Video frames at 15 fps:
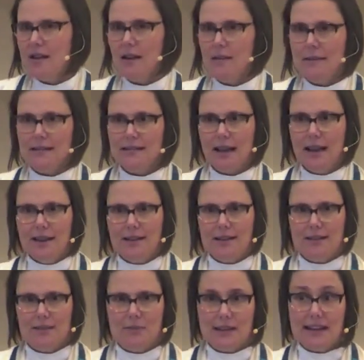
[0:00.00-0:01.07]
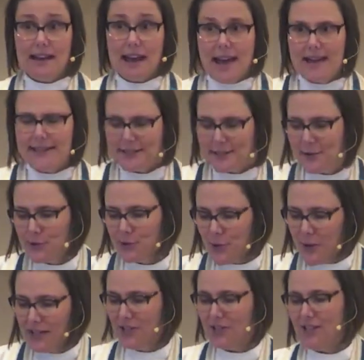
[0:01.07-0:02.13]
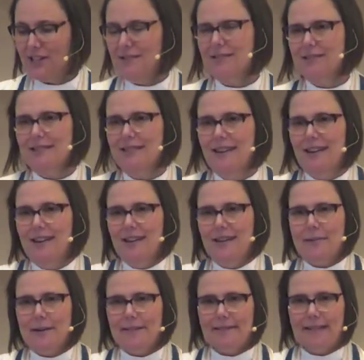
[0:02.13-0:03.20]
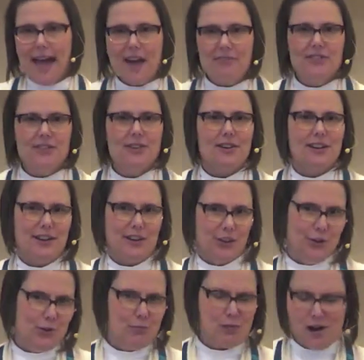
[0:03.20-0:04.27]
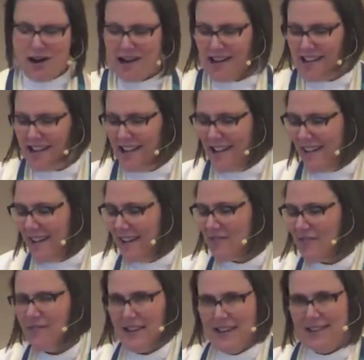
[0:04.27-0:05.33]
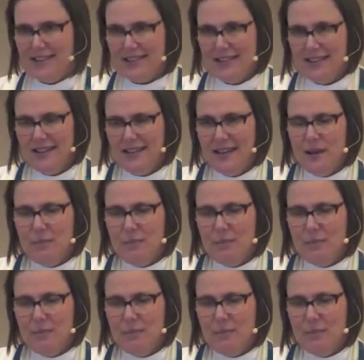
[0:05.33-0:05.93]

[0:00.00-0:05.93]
and I'm excited because we can ask those questions about laughter and humor and faith,